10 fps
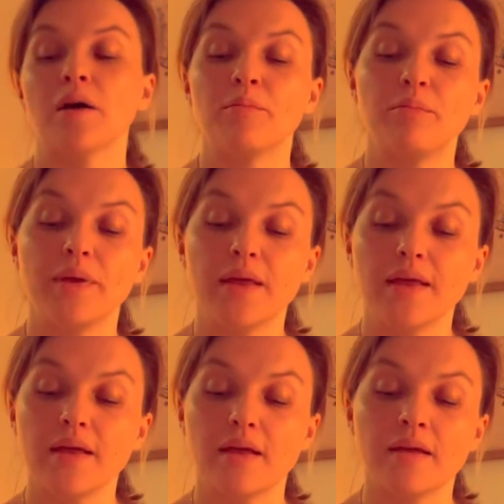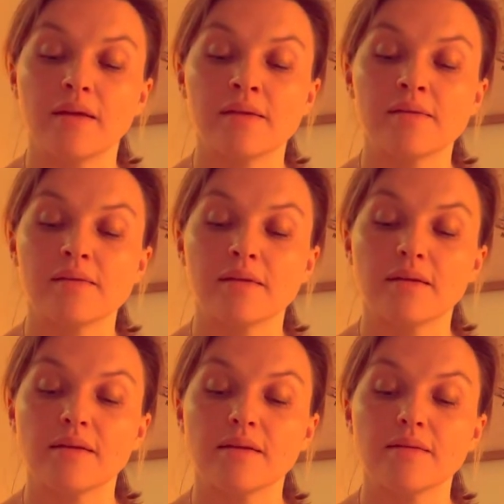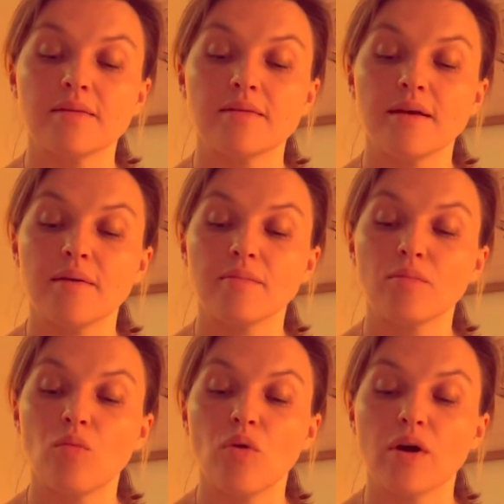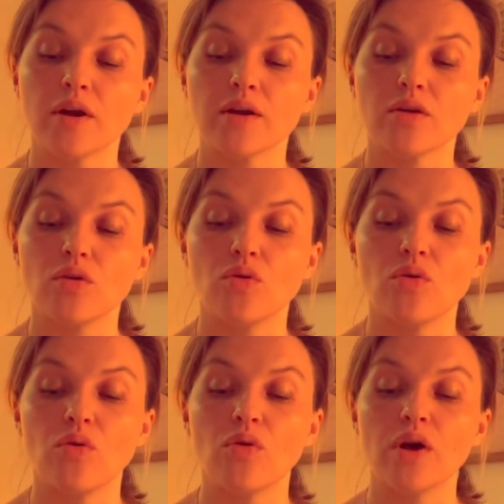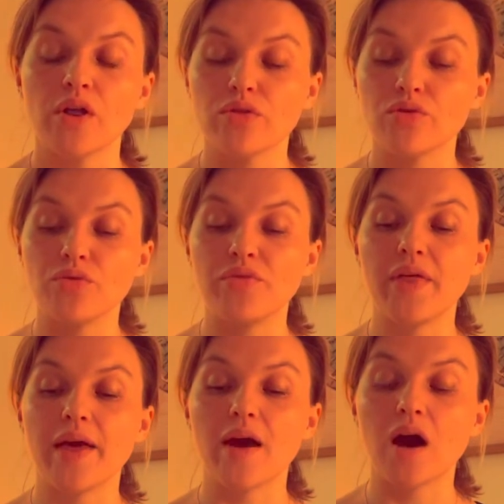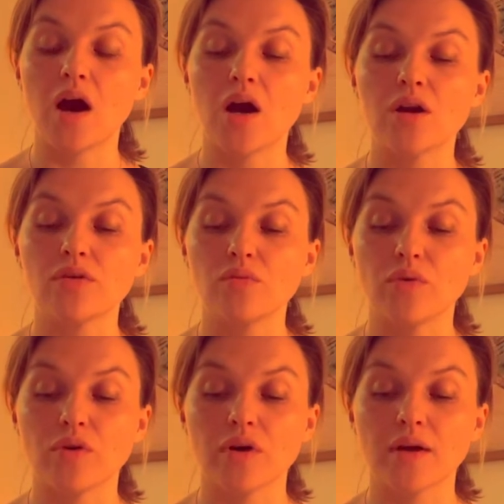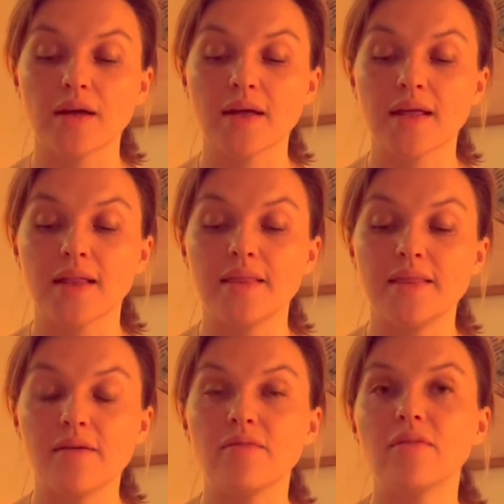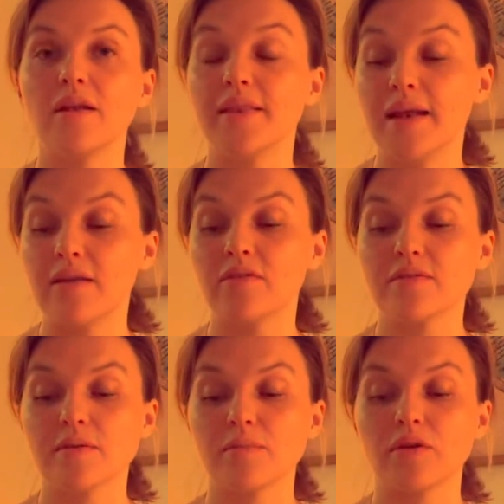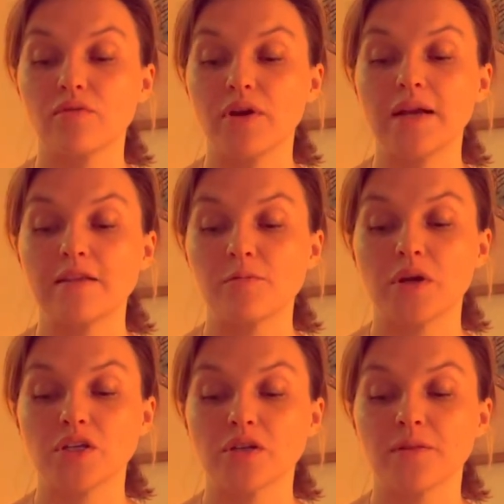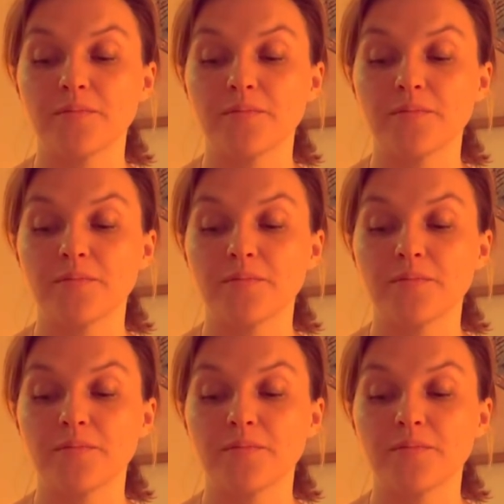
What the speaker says: B is someone who, through their hard work, delivers something really special.